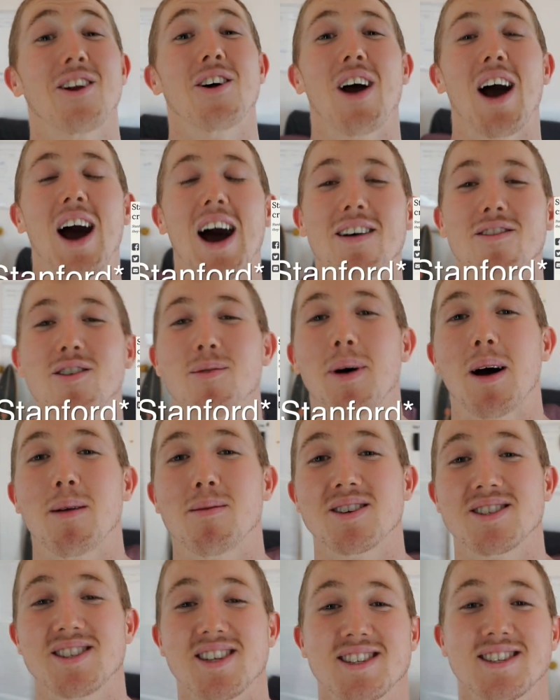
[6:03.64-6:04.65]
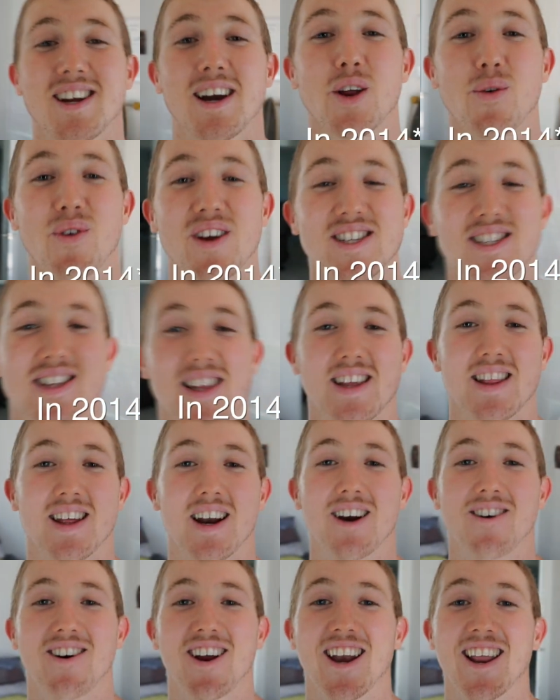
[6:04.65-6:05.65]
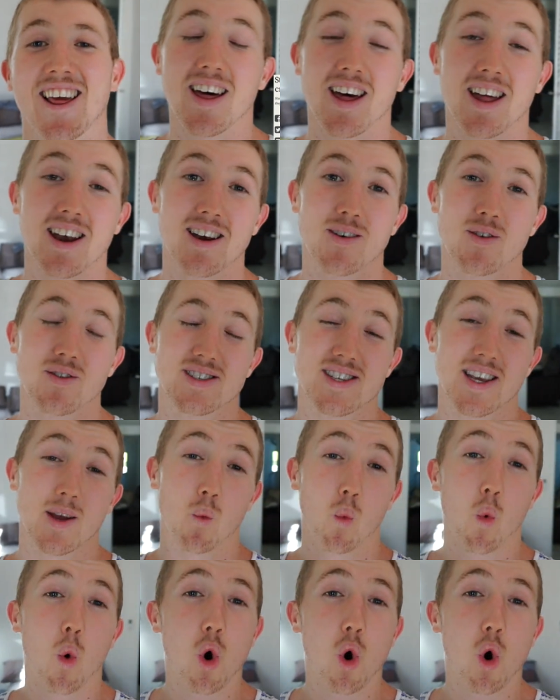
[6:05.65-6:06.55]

You know, Harvard published a study recently that I read that said